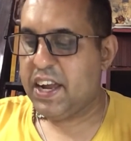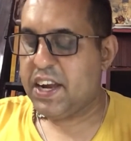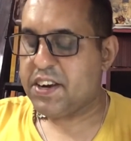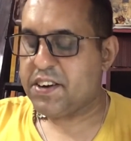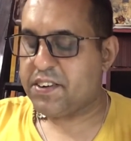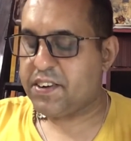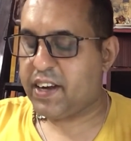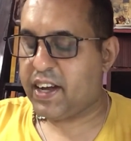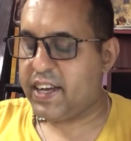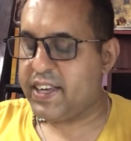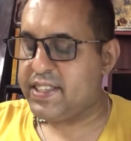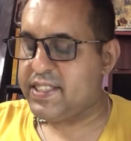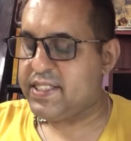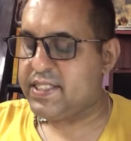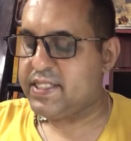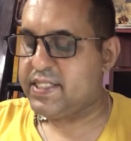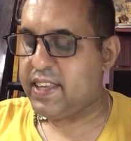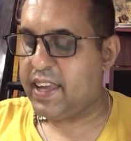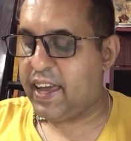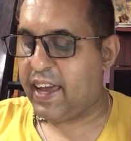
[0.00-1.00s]

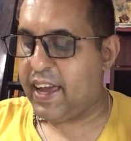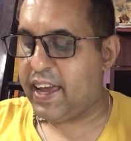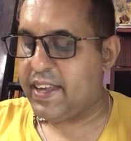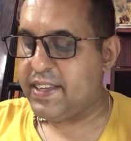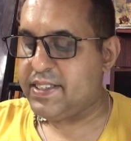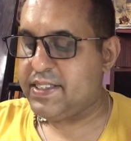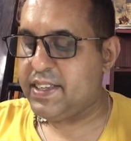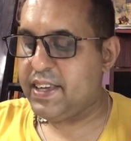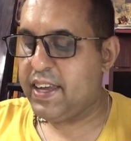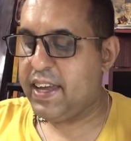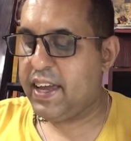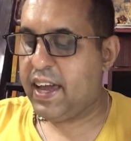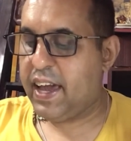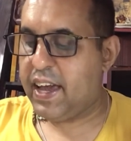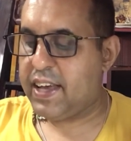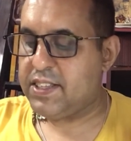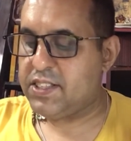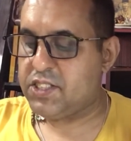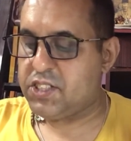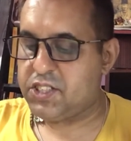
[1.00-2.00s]
Christ's hand
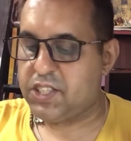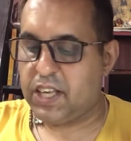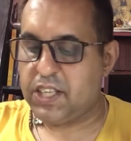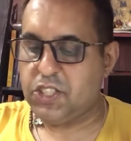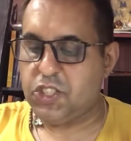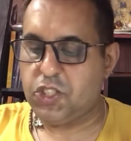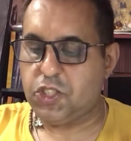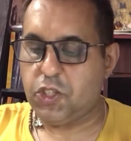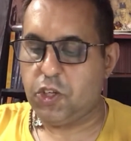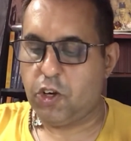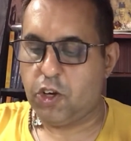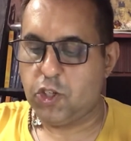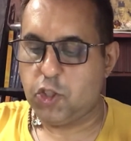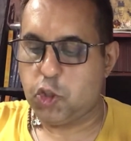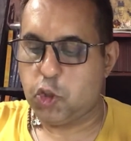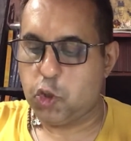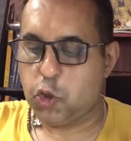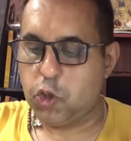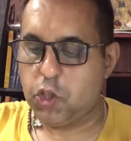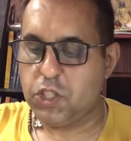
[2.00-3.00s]
has touched your
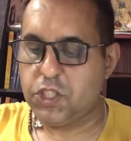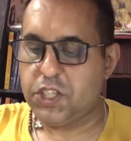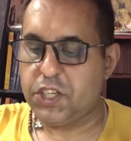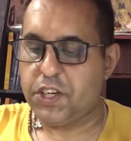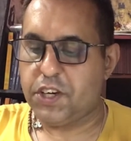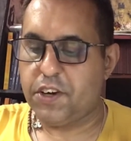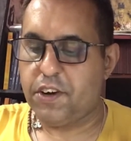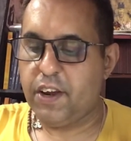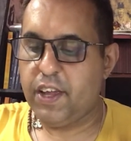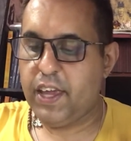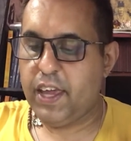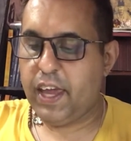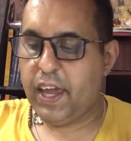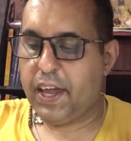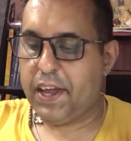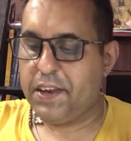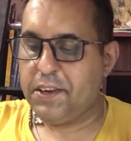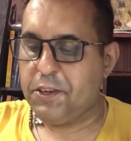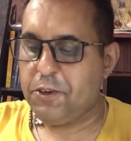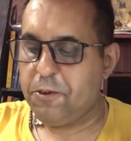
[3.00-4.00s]
shoulder,
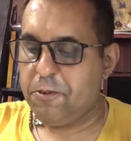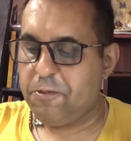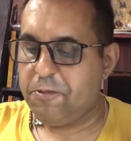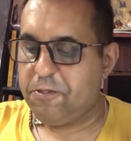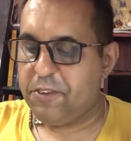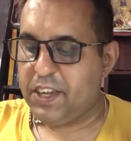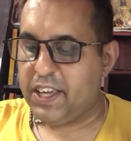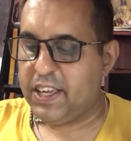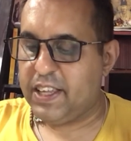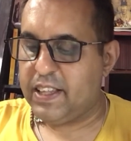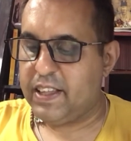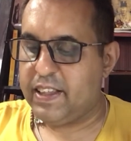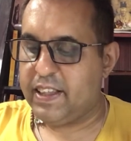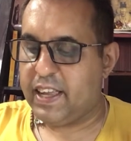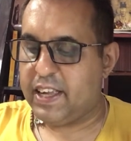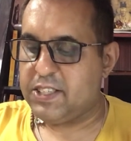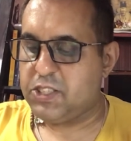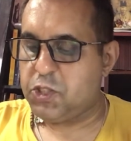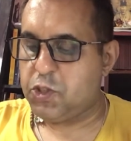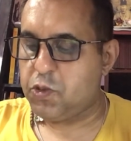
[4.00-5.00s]
and you feel
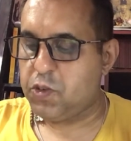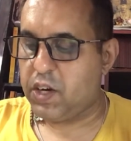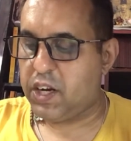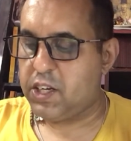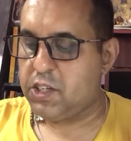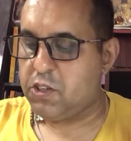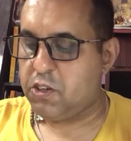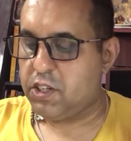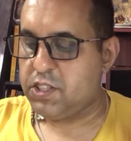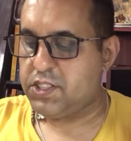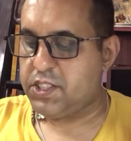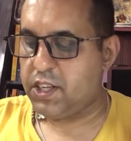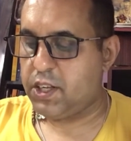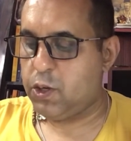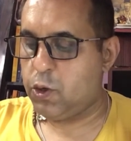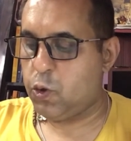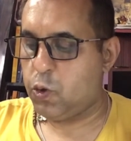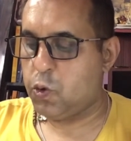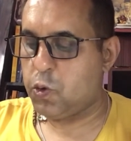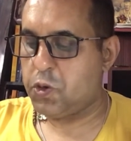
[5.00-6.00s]
that you are not
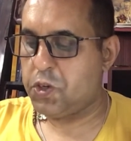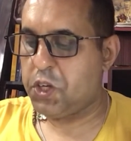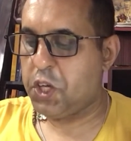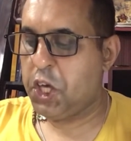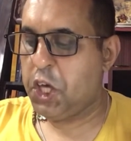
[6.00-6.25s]
alone.